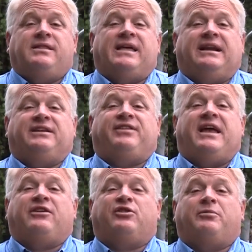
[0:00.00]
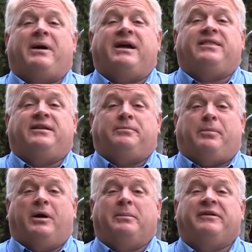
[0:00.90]
That is handled by the
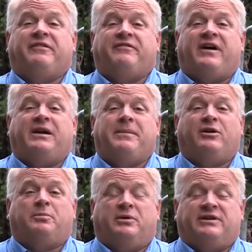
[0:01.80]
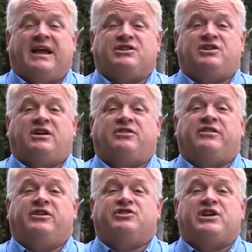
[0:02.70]
Department of Environmental Protection under
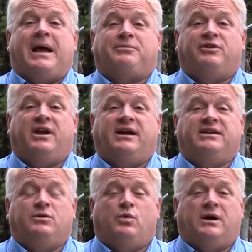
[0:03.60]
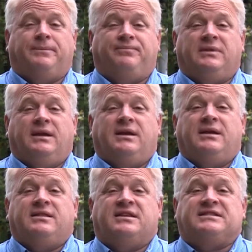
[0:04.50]
their Chapter 91.
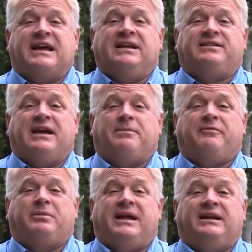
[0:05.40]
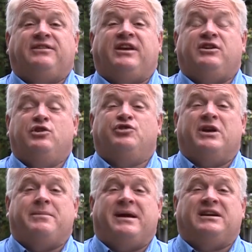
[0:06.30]
The second type of plan is a
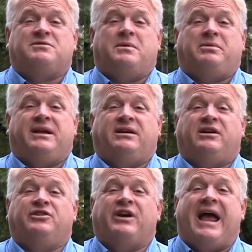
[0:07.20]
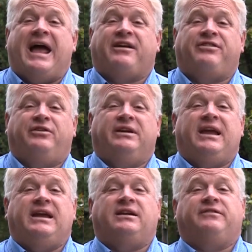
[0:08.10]
nutrient management plan under Act
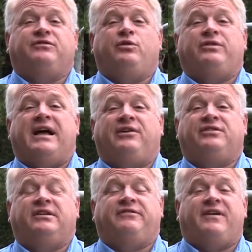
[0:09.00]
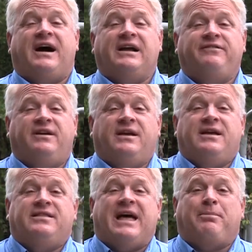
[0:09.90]
38 of
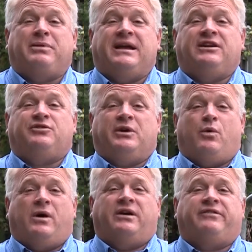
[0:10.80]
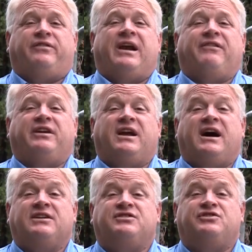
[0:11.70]
2005. That plan is required for every
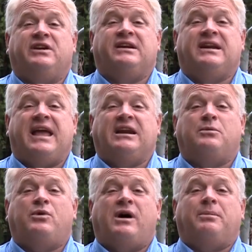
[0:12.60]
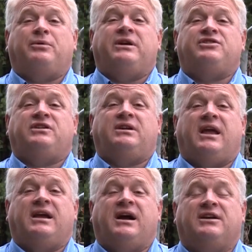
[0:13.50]
concentrated animal operation
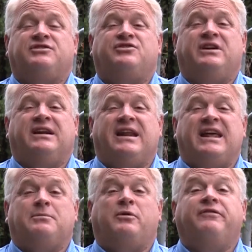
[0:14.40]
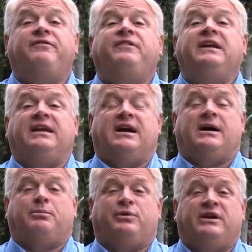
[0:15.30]
and concentrated animal feeding
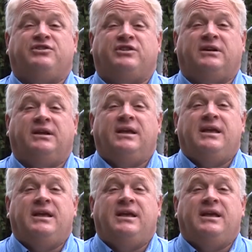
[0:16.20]
operation.